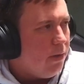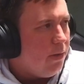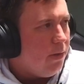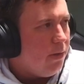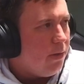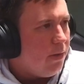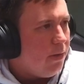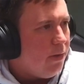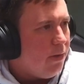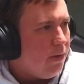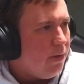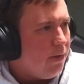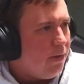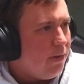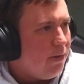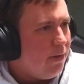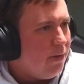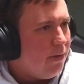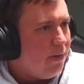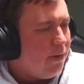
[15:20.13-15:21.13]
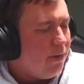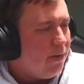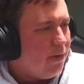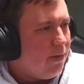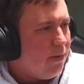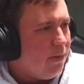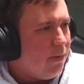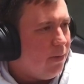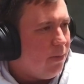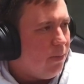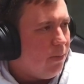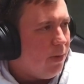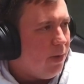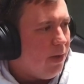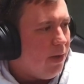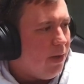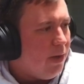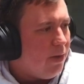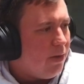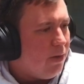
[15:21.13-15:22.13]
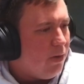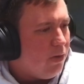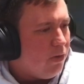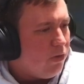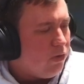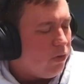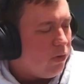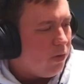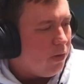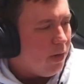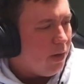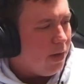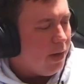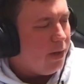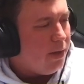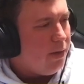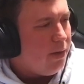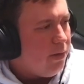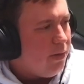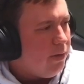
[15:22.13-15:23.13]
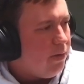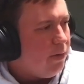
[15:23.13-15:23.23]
that we did not draw a land.